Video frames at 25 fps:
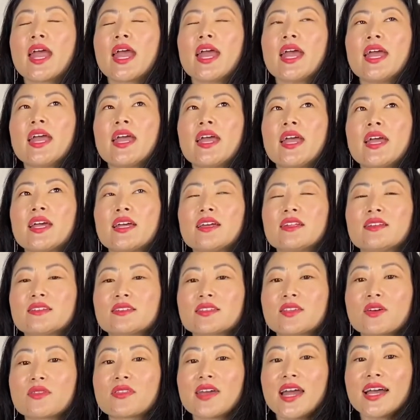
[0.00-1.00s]
And
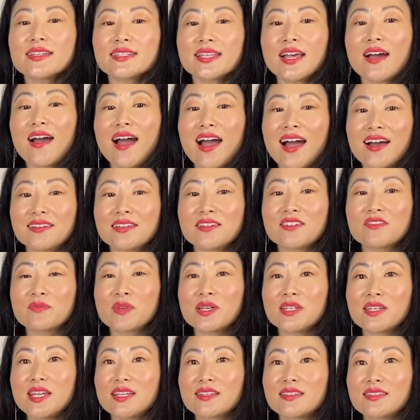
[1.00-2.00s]
so that's how I Love
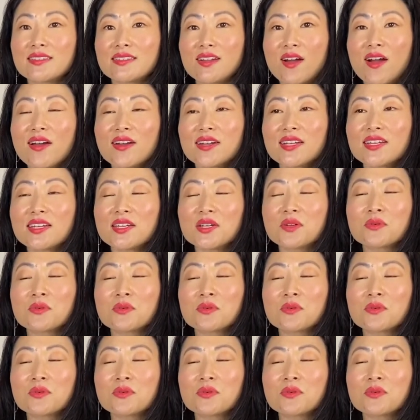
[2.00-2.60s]
Monday started.